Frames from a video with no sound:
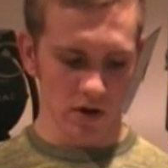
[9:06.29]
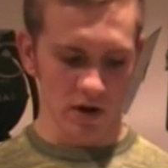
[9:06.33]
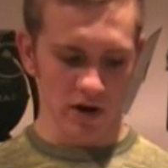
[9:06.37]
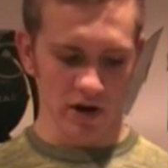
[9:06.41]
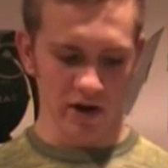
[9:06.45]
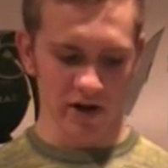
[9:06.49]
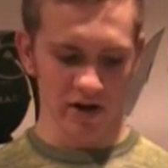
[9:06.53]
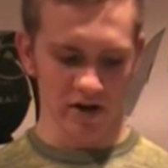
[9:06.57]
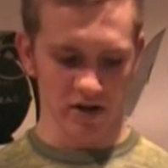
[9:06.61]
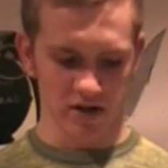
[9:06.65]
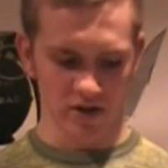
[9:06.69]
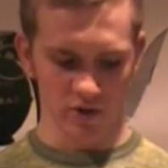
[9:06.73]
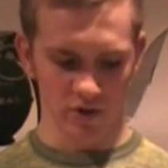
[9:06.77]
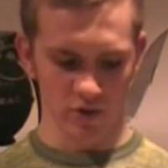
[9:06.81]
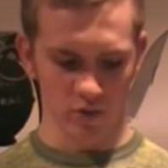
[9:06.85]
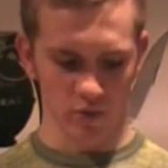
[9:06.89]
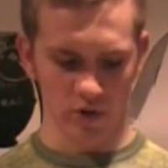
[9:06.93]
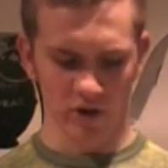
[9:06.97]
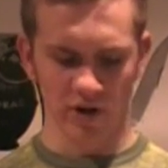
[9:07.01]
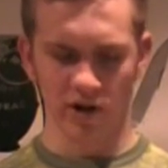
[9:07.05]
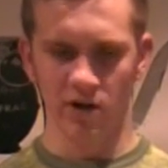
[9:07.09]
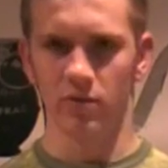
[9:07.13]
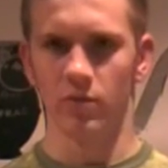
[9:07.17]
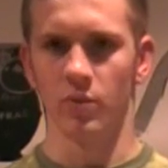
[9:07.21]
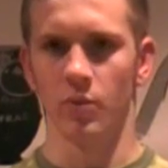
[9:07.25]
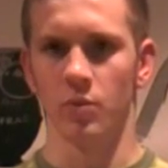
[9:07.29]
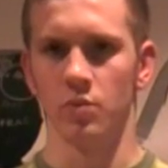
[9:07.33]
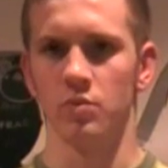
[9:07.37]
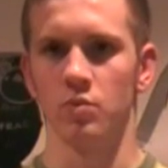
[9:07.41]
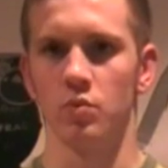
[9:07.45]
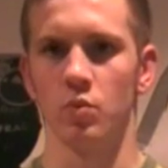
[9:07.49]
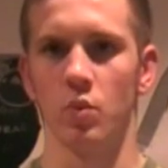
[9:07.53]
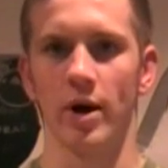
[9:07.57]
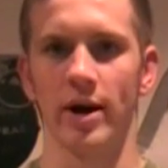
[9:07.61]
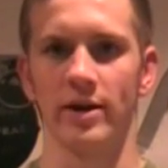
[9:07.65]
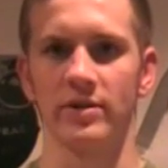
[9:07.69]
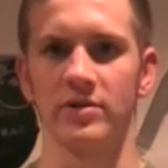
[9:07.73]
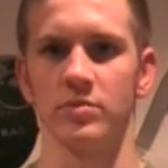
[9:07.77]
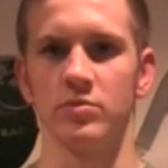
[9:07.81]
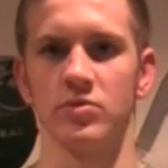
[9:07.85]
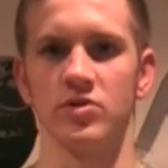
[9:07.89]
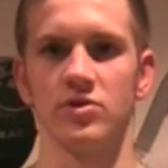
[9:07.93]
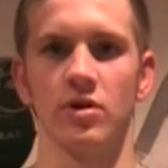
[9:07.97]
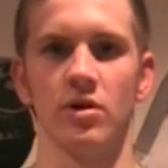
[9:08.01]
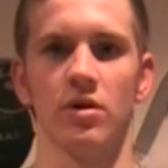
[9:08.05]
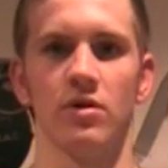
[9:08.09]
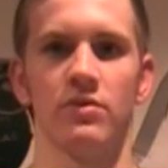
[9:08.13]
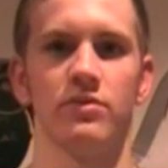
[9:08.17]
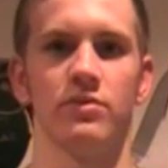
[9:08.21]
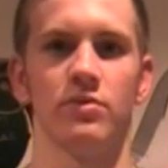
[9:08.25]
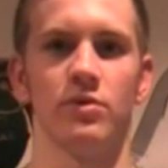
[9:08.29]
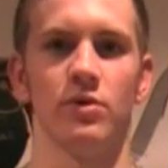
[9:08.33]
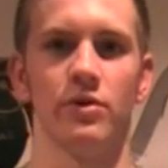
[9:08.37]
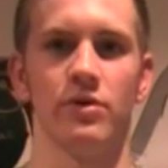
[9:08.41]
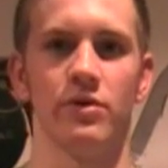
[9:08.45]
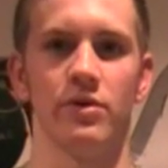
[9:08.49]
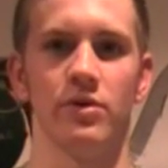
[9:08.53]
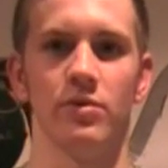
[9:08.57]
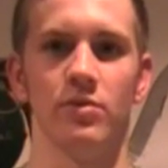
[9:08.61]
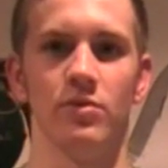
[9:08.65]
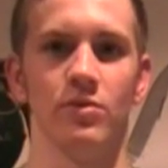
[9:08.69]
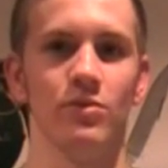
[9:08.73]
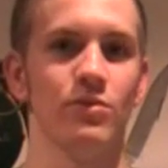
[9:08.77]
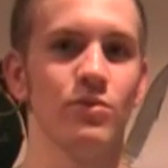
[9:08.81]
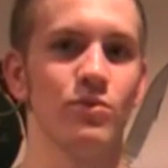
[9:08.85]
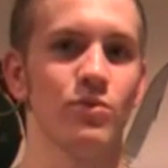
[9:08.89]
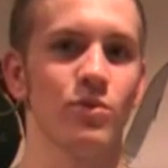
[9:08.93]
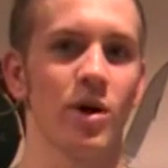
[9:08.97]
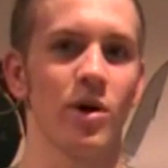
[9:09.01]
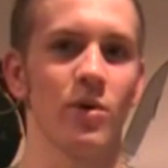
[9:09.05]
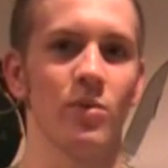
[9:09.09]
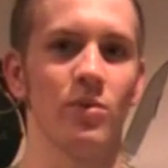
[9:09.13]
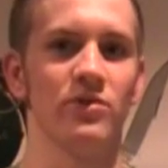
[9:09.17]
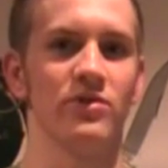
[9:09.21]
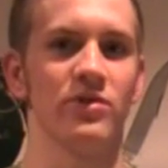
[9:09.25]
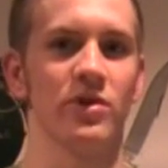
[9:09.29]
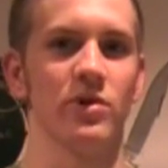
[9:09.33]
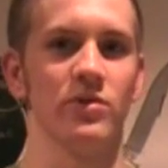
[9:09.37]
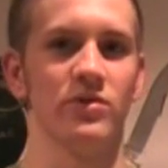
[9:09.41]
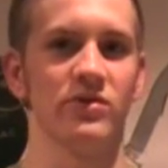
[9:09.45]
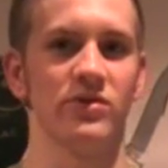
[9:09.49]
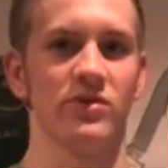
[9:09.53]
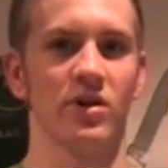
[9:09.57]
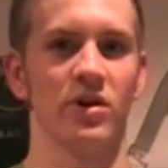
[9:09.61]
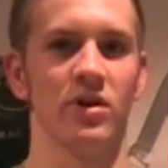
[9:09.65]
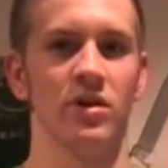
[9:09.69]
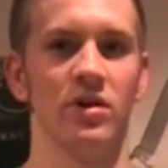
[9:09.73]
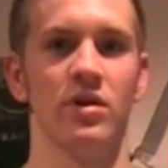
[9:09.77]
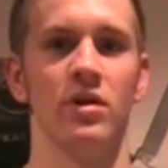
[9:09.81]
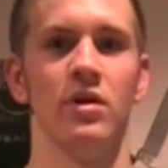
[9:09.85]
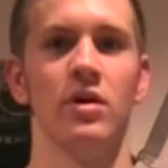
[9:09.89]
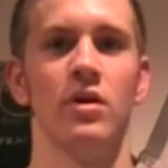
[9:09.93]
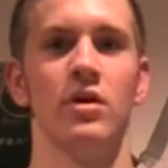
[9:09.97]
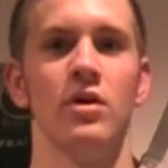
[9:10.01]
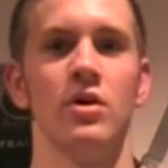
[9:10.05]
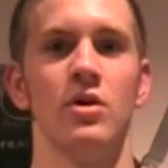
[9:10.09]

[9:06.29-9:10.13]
I actually went out and whacked some stuff with it right once I was done